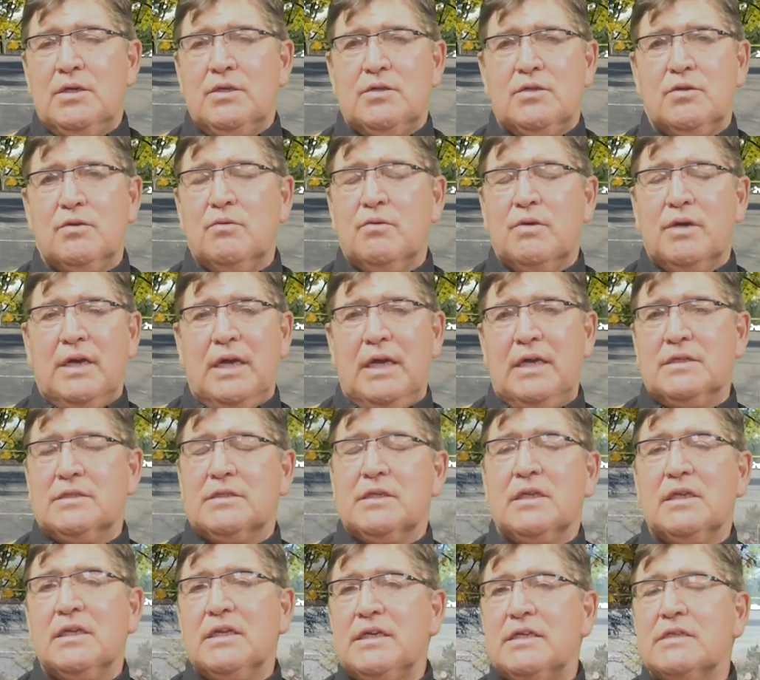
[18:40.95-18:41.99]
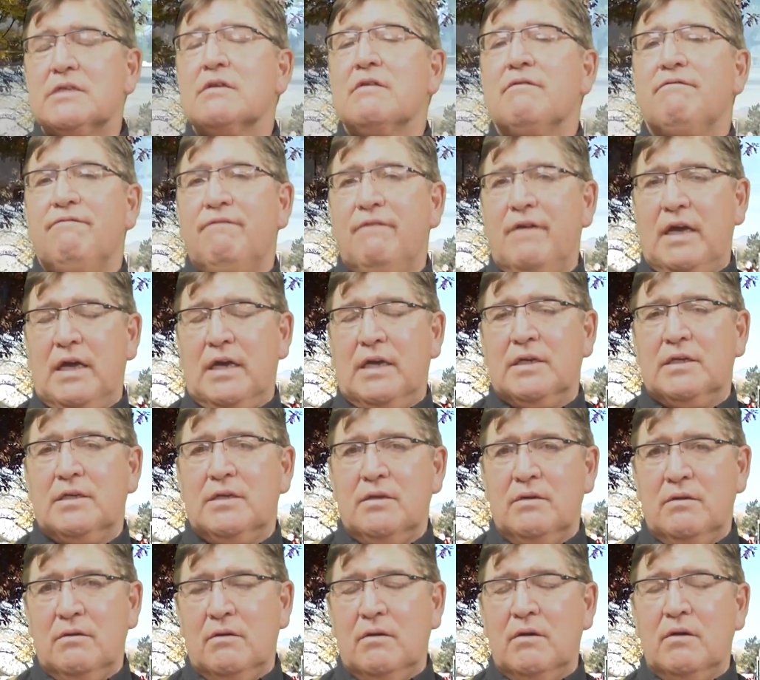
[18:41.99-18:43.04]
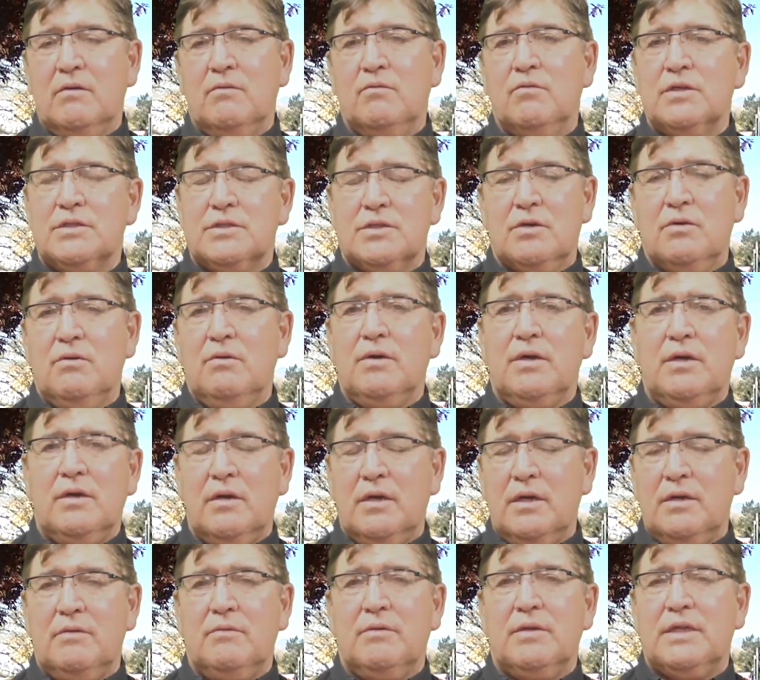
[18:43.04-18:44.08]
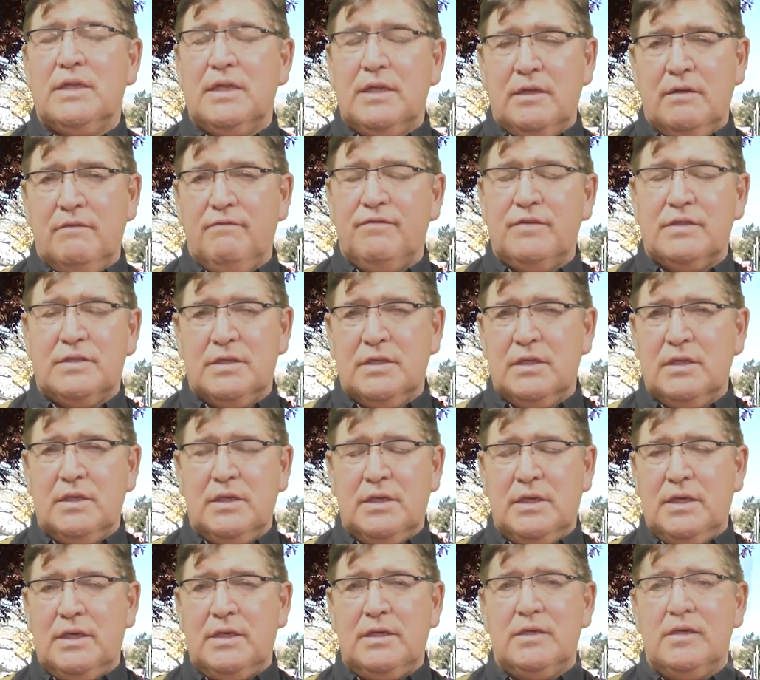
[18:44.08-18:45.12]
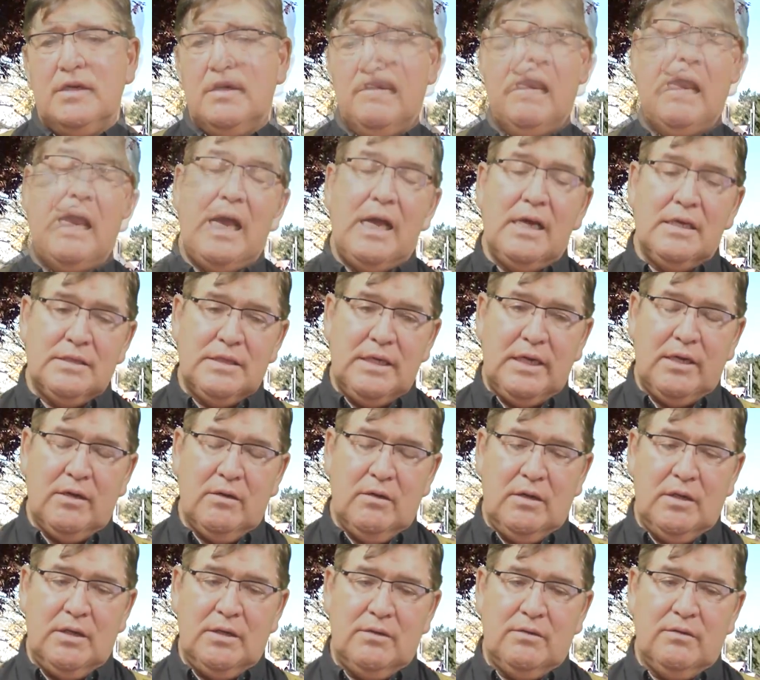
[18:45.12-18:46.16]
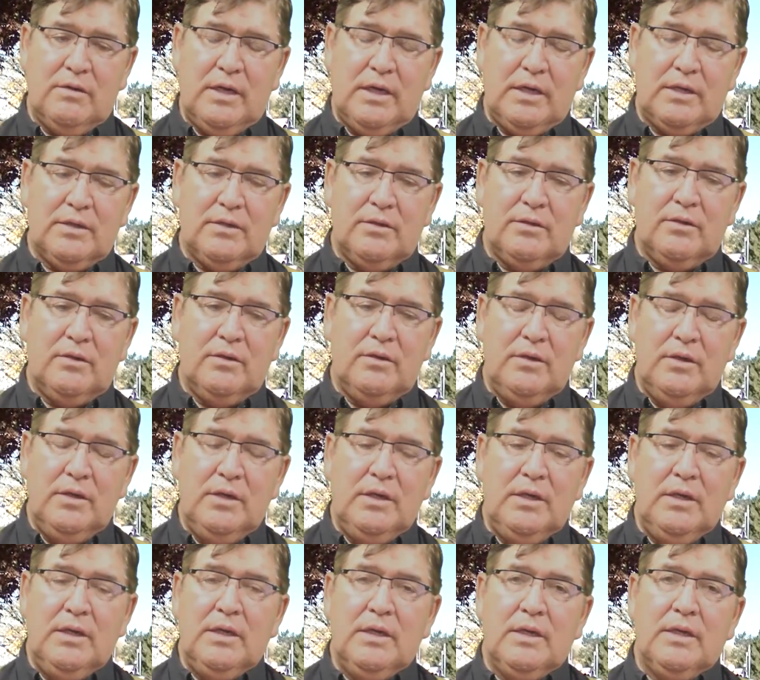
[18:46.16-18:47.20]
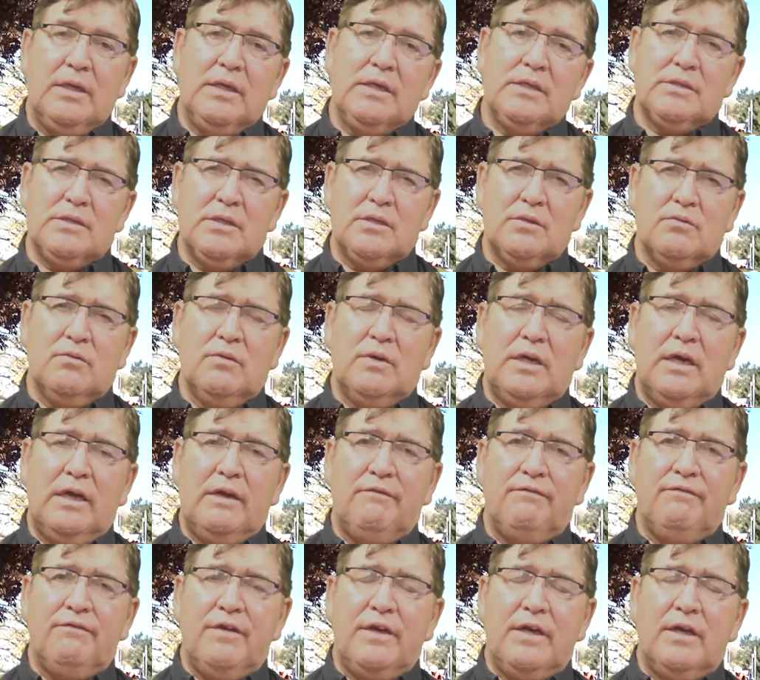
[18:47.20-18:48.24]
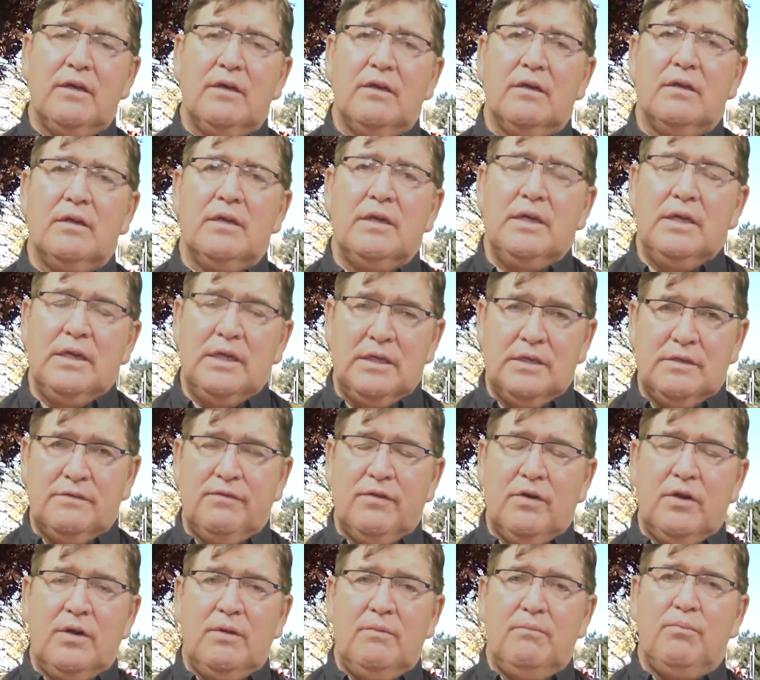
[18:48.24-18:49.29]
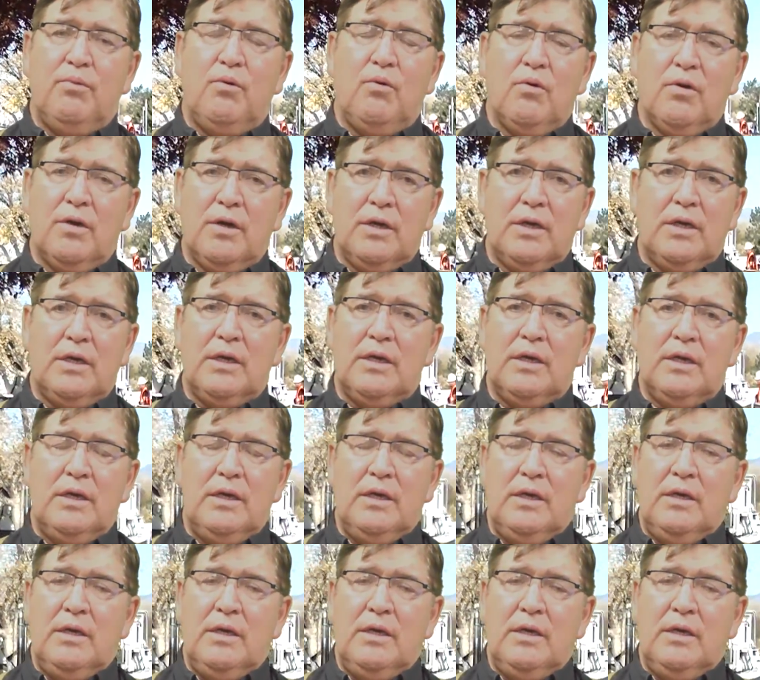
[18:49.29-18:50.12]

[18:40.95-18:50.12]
to where it has the least effect on what's going on within the facility. As a contractor, this is what I feel is very important.